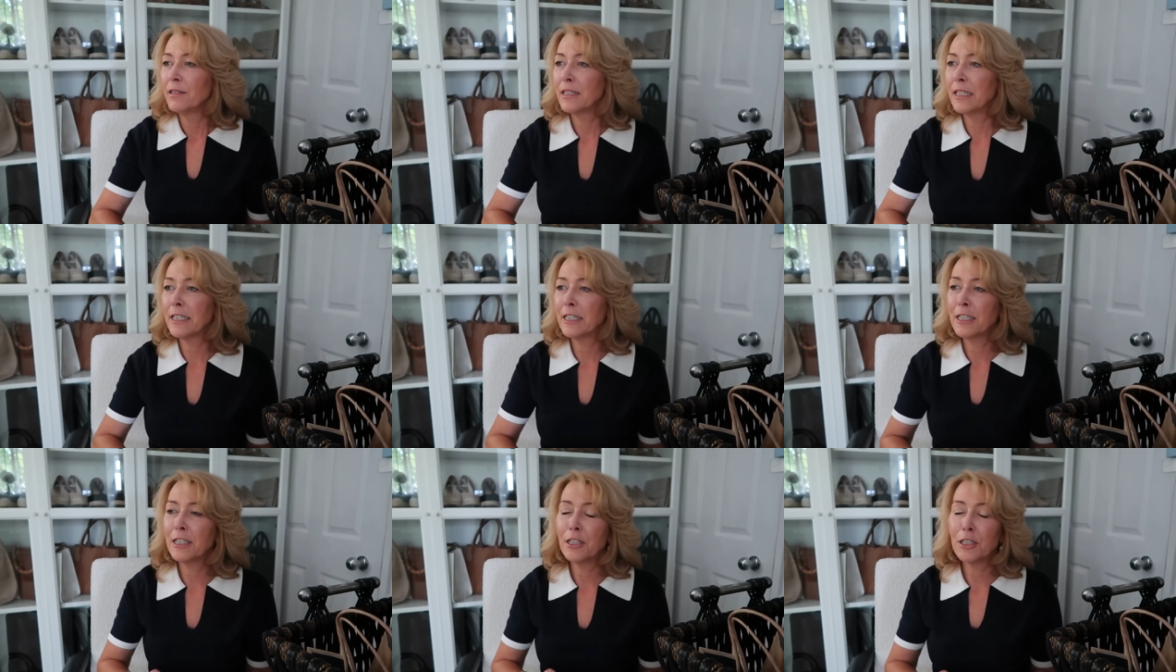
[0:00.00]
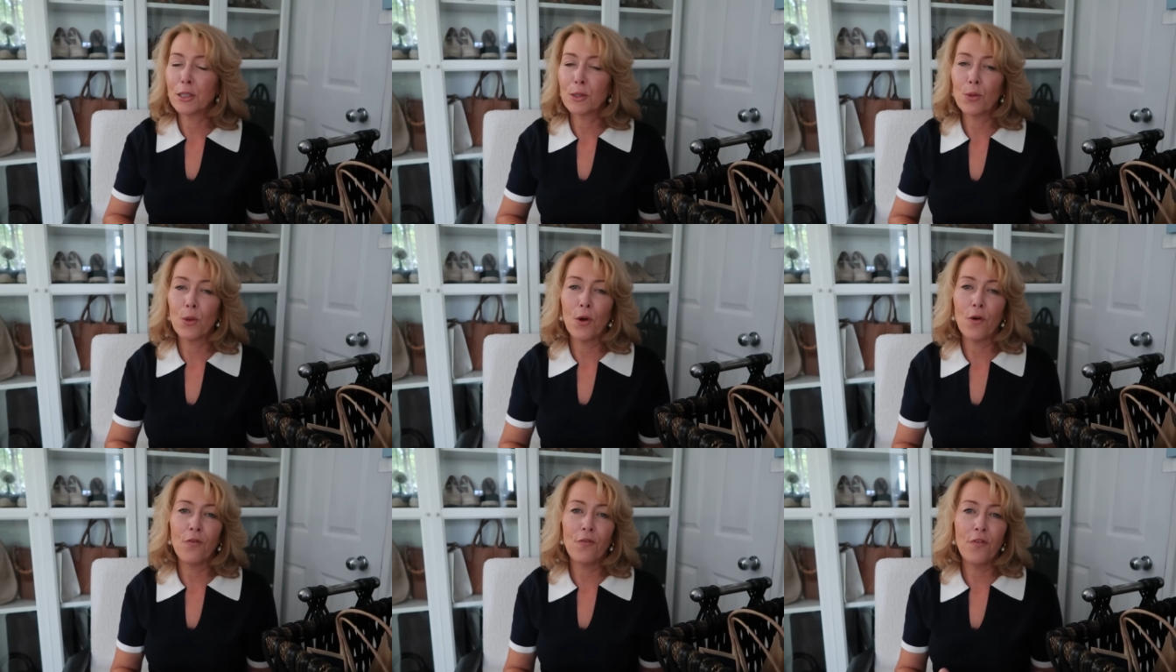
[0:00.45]
Diddly
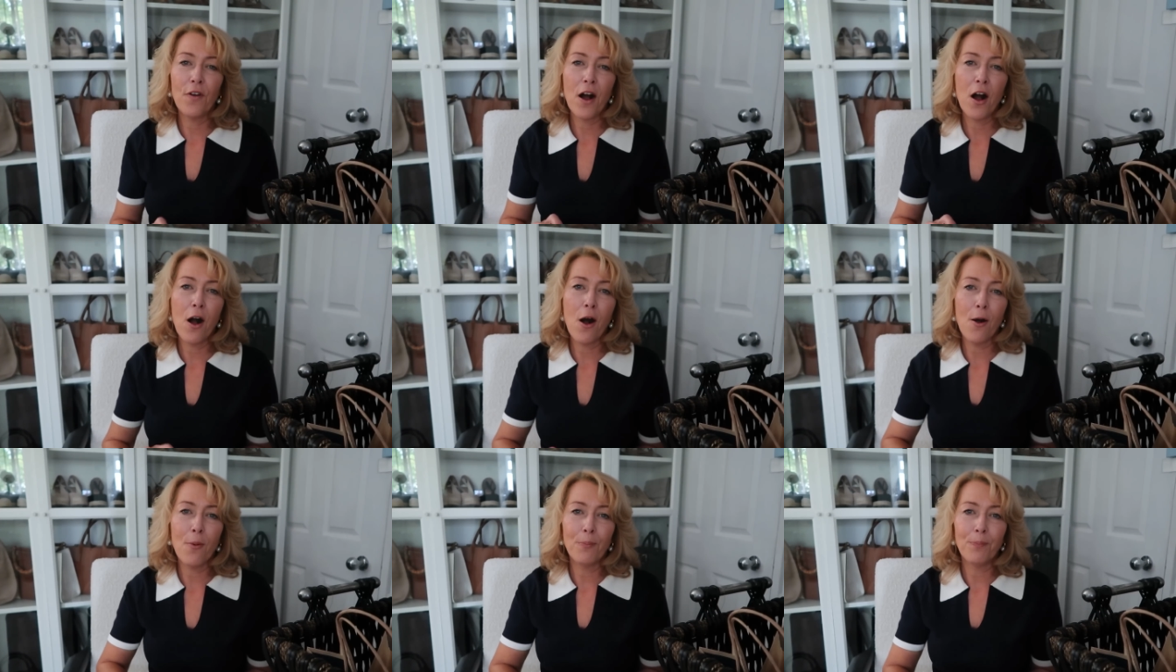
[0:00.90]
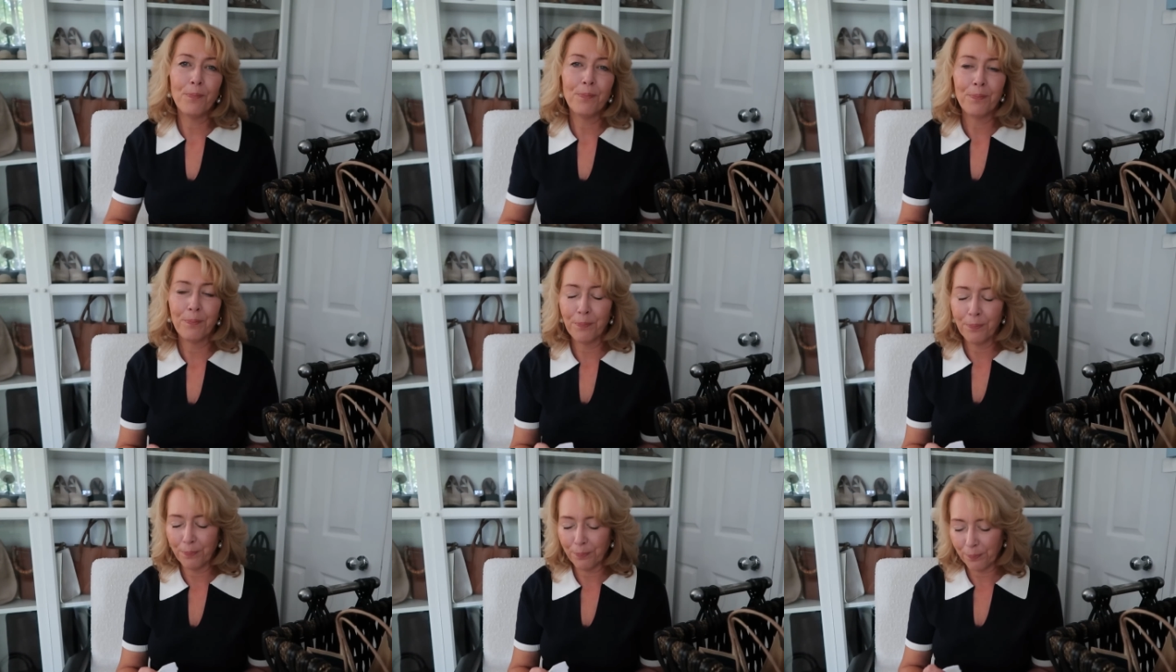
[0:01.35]
Squat Farm.
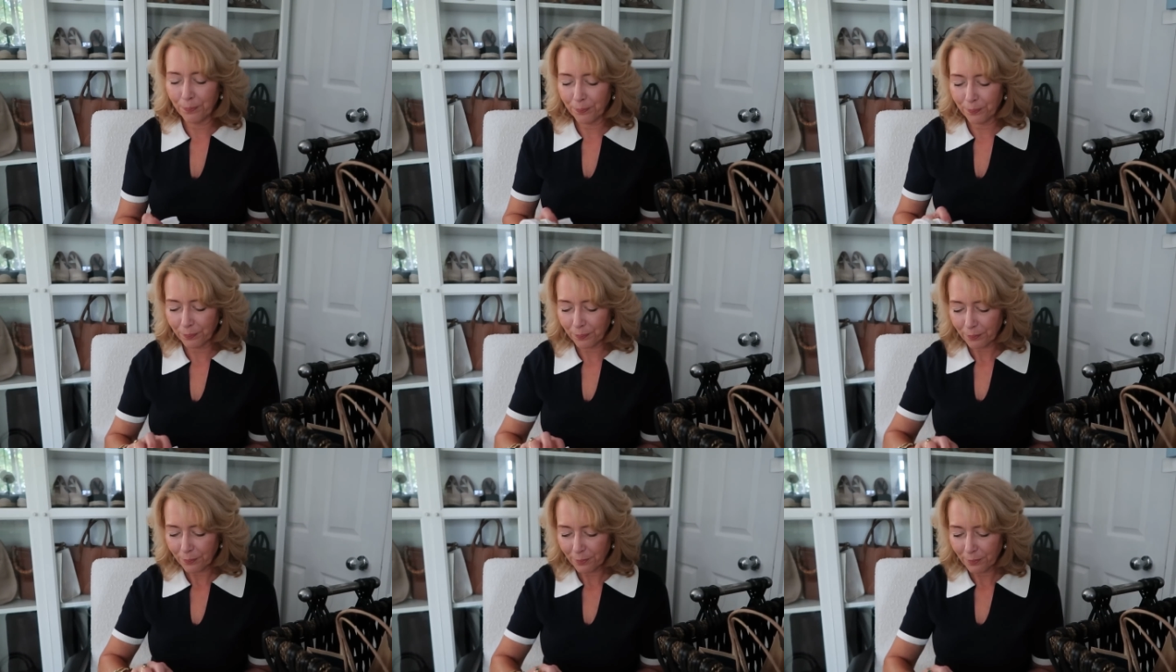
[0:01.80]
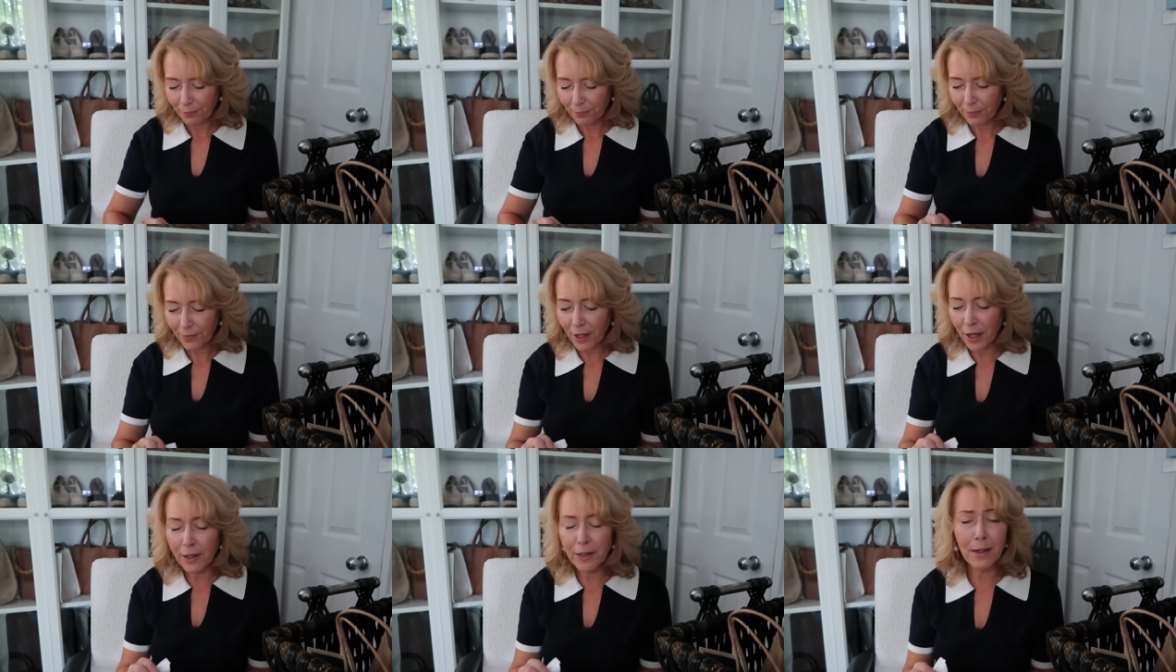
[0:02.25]

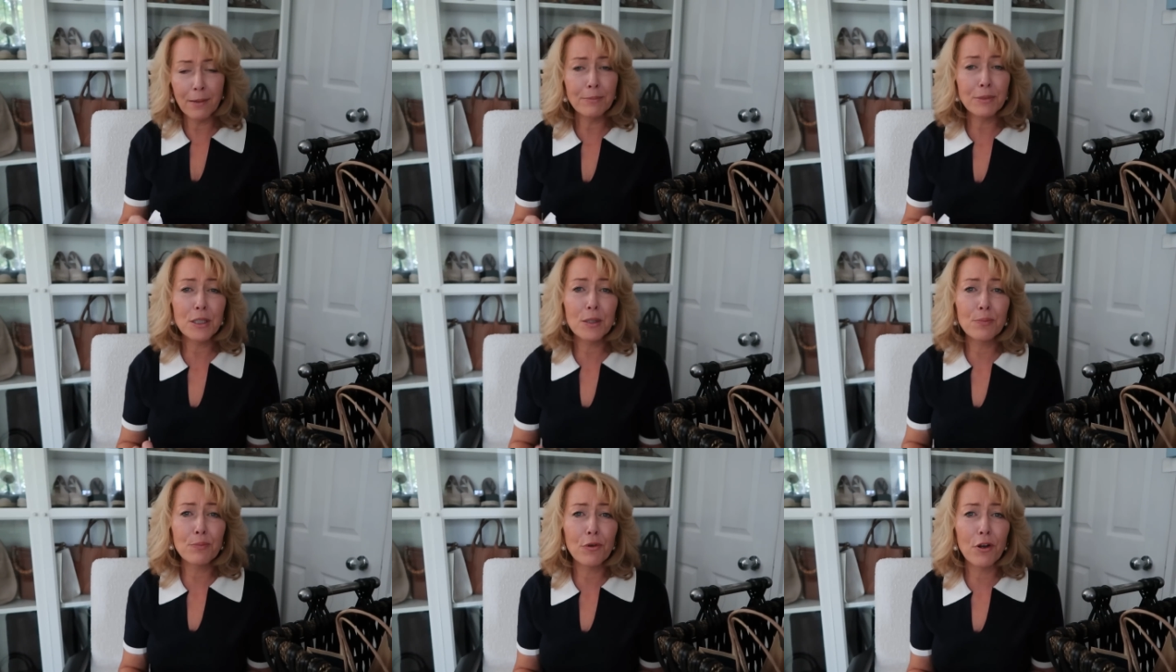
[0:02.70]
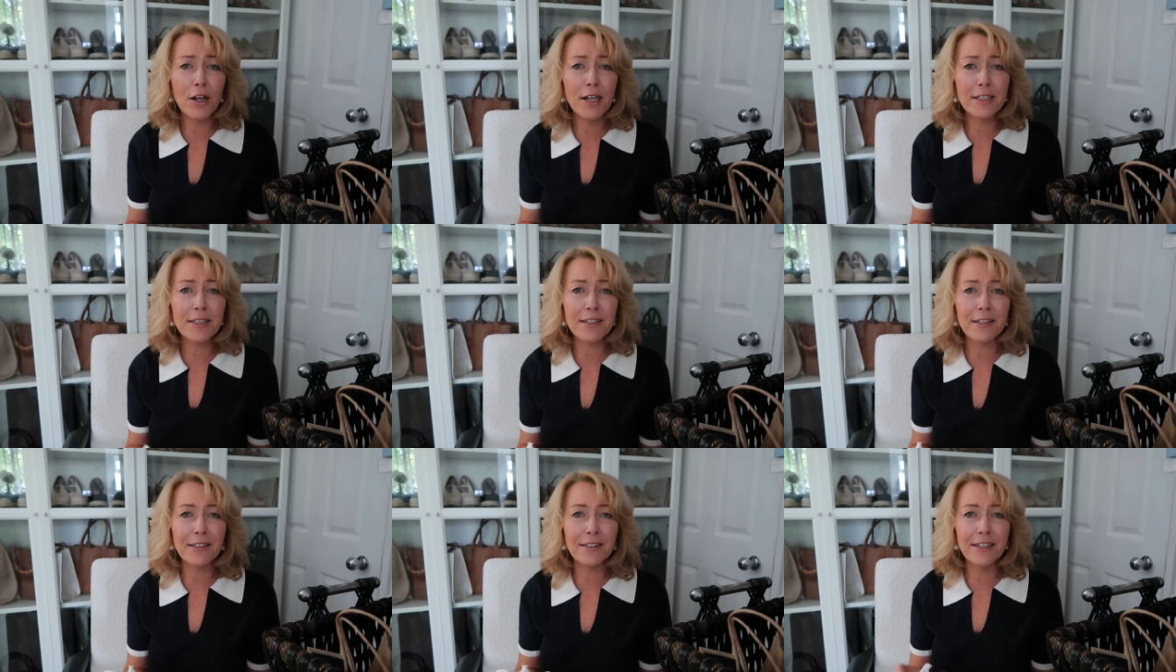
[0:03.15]
And I'm
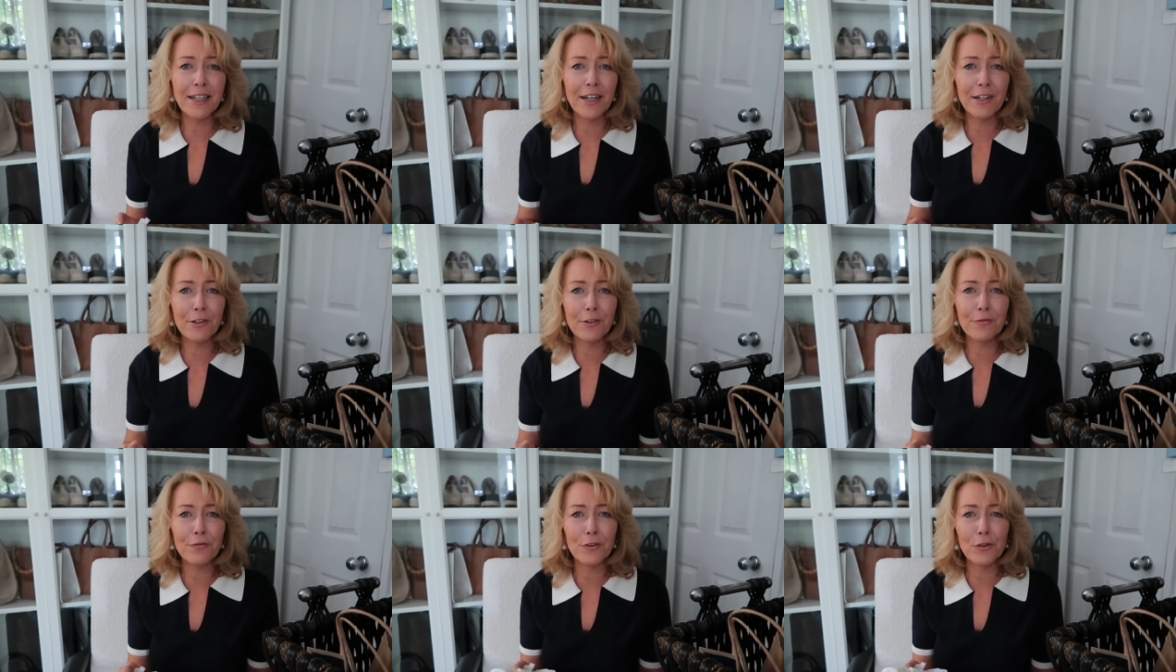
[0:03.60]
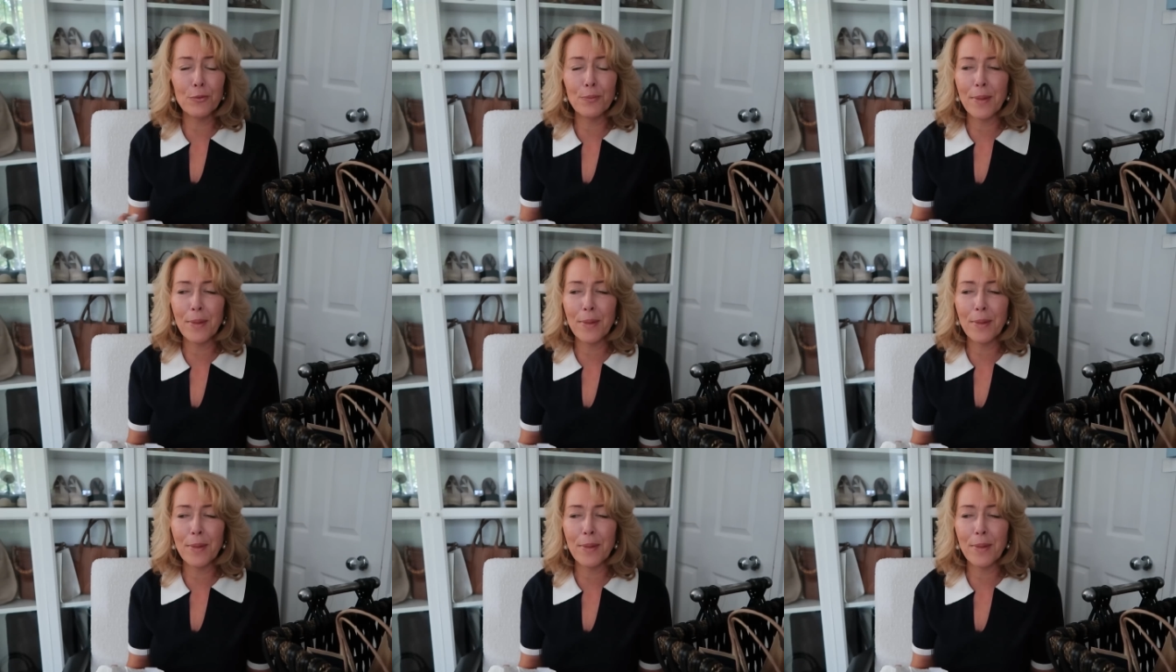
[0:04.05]
surprised that none of you